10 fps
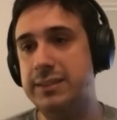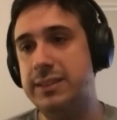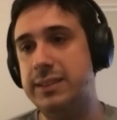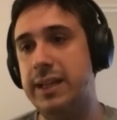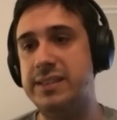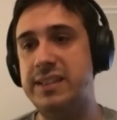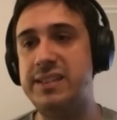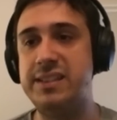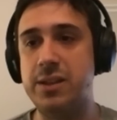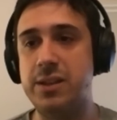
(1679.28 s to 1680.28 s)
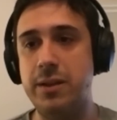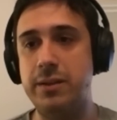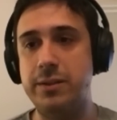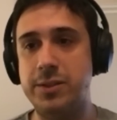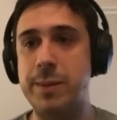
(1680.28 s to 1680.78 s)
this is
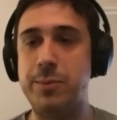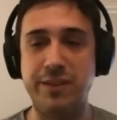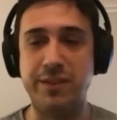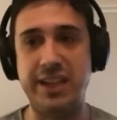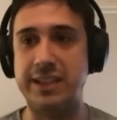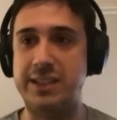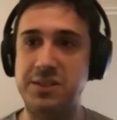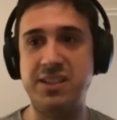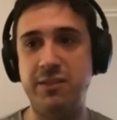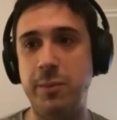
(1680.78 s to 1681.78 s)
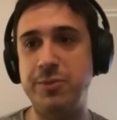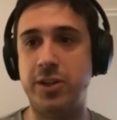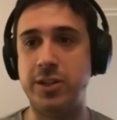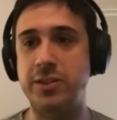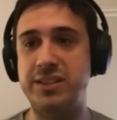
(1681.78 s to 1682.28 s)
some people have said like Tezos has developed
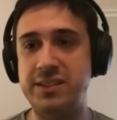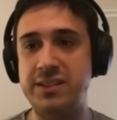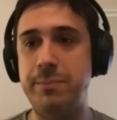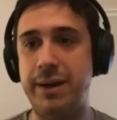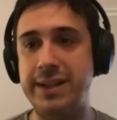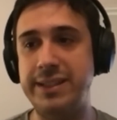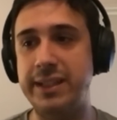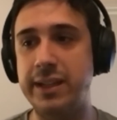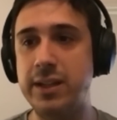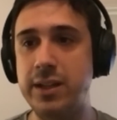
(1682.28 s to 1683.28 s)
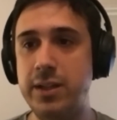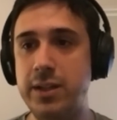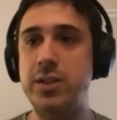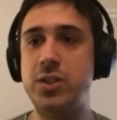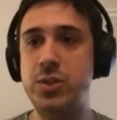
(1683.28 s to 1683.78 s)
Snark. Now this is a binding
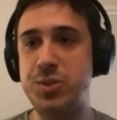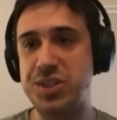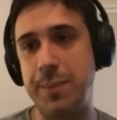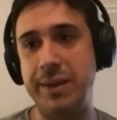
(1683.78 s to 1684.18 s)
to the sapling